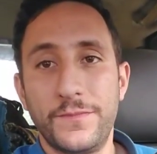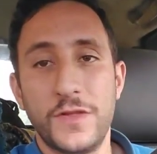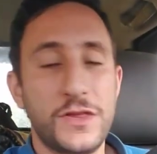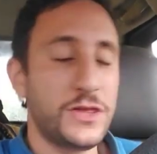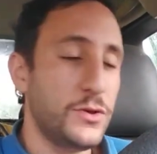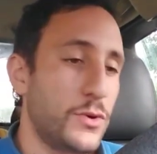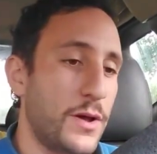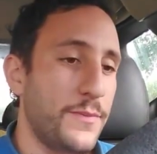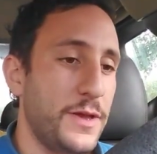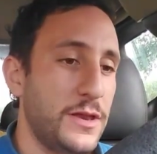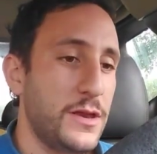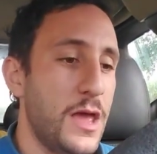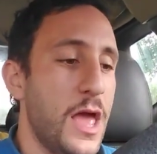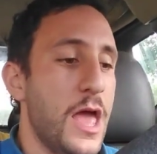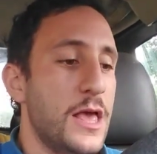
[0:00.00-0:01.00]
You see what I
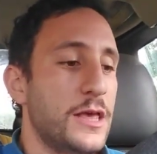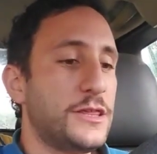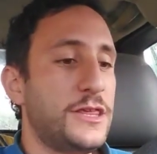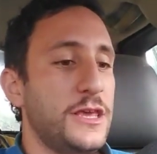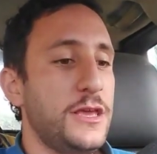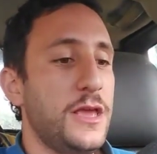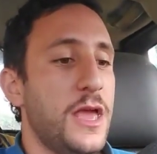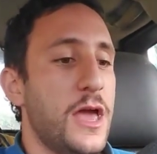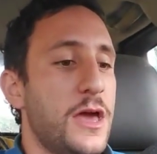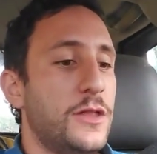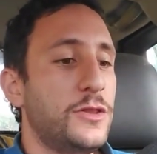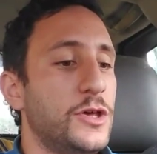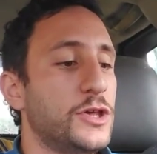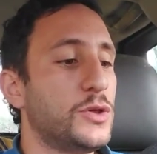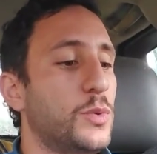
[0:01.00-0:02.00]
mean? See,
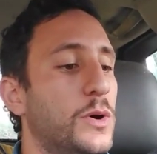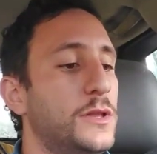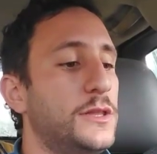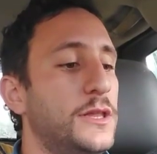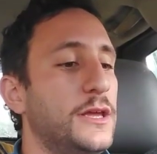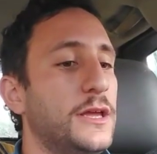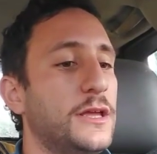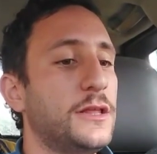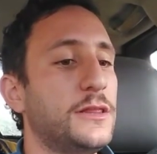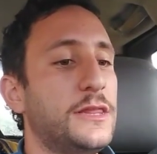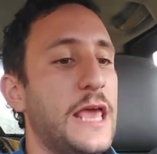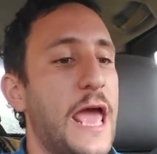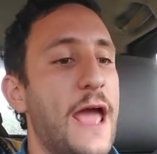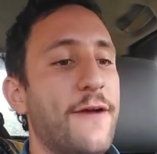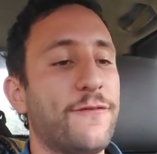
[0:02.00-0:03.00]
there's one thing
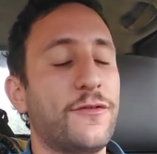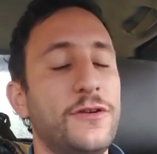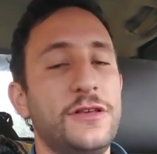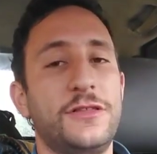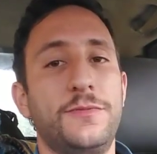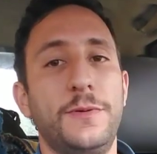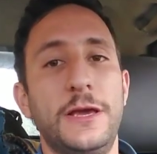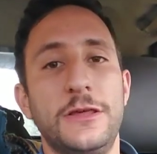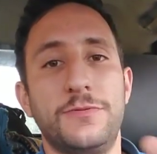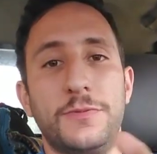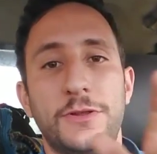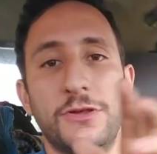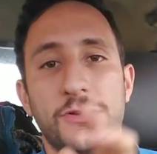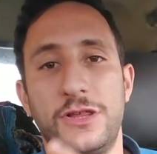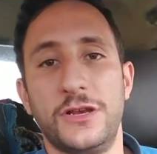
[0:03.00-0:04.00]
to have free speech,
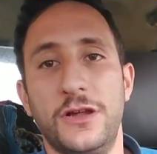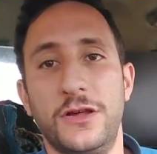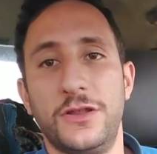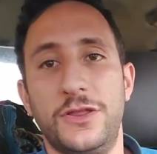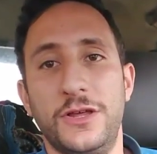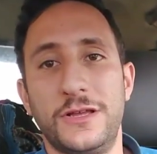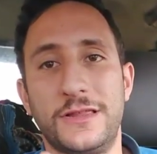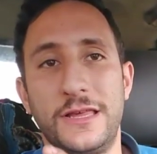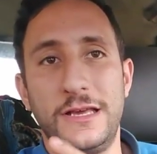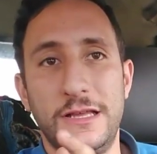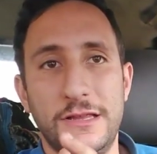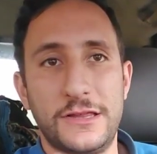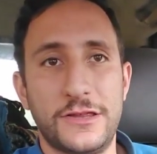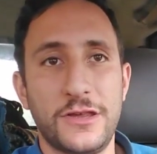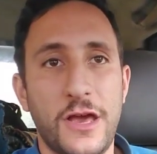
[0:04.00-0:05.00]
but there's another thing to
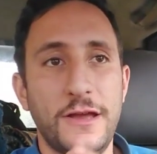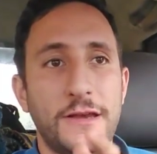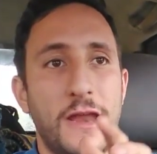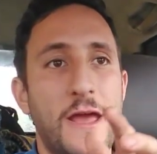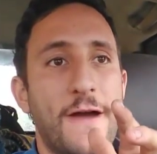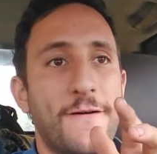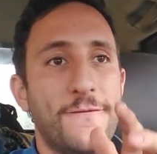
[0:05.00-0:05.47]
incite